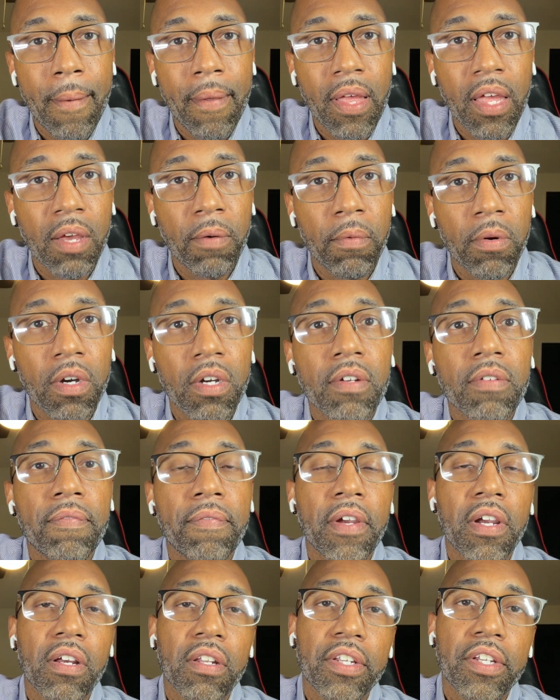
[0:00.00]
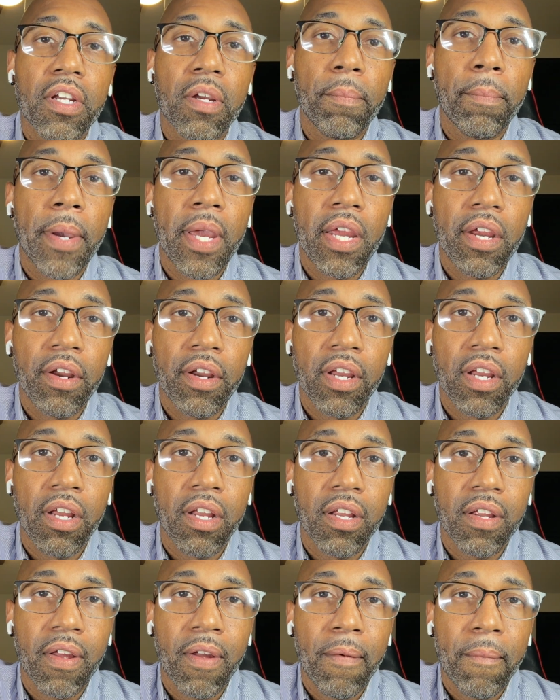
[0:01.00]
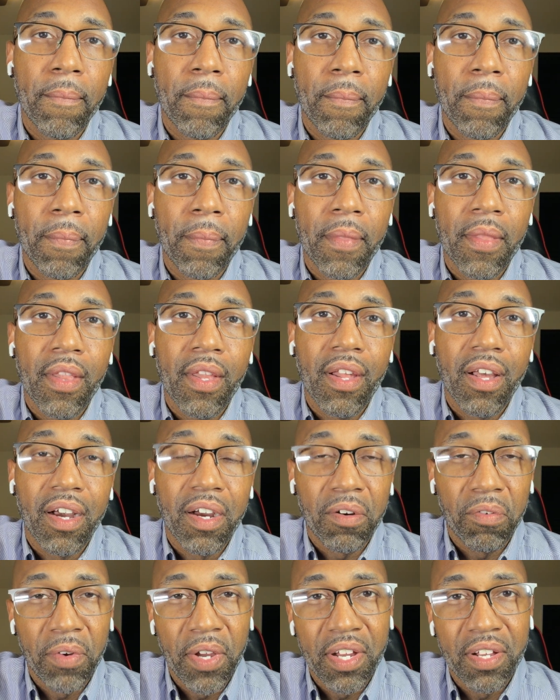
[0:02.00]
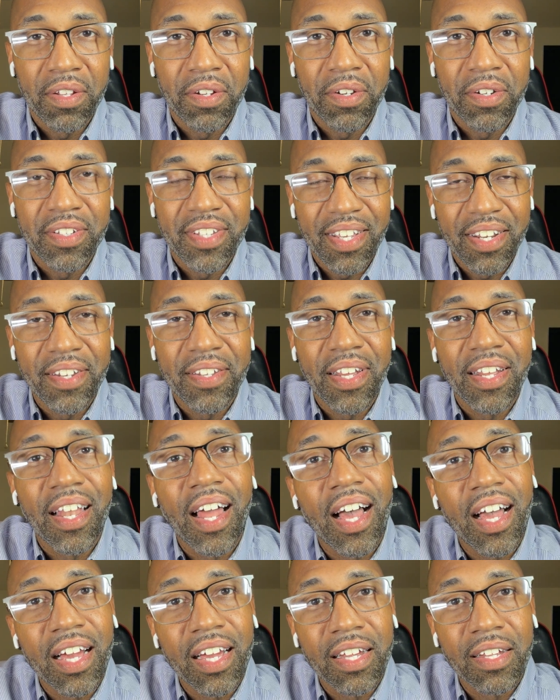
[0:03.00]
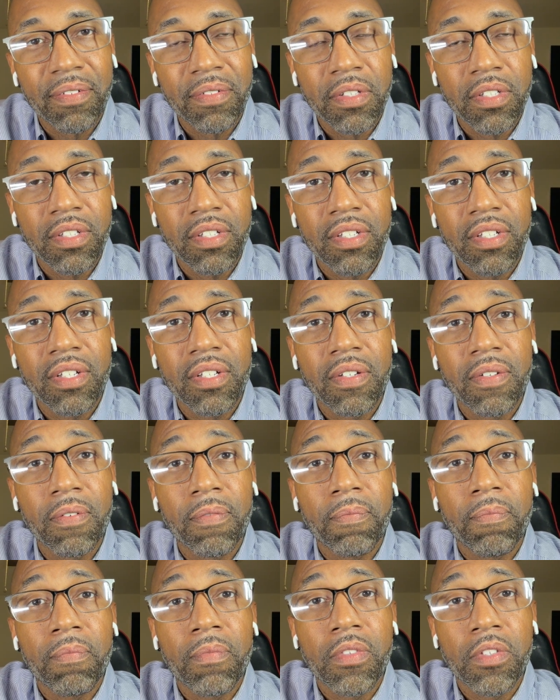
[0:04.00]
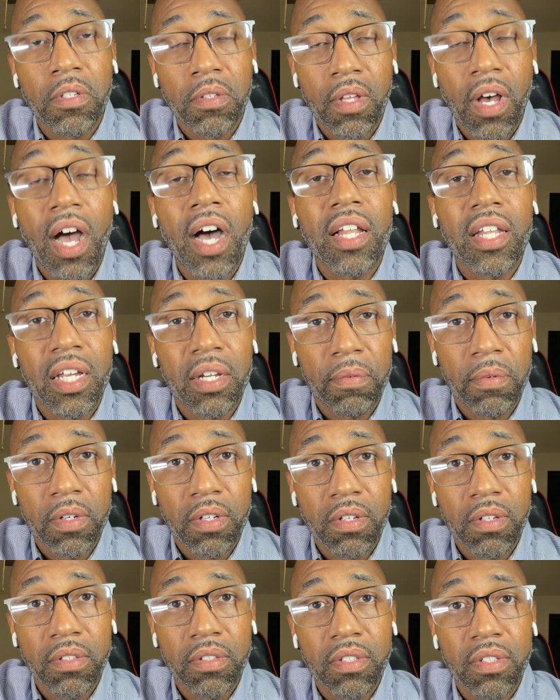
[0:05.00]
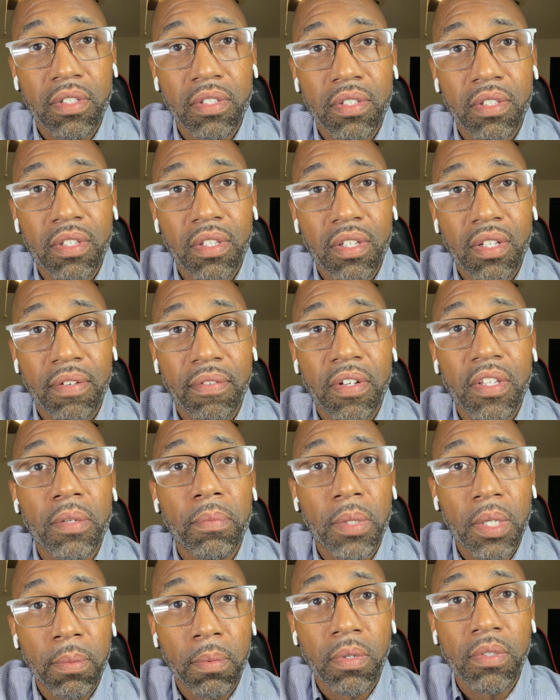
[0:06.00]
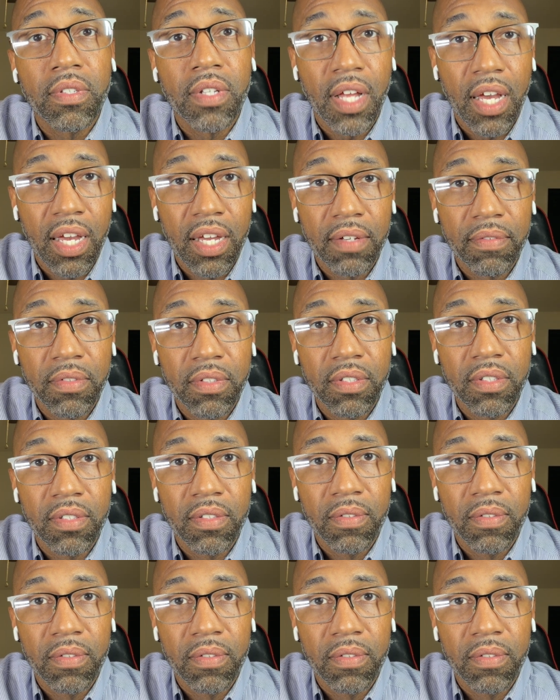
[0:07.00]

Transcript: and we're unfairly comparing our regular day-to-day lives to the highlight reels of other people's lives,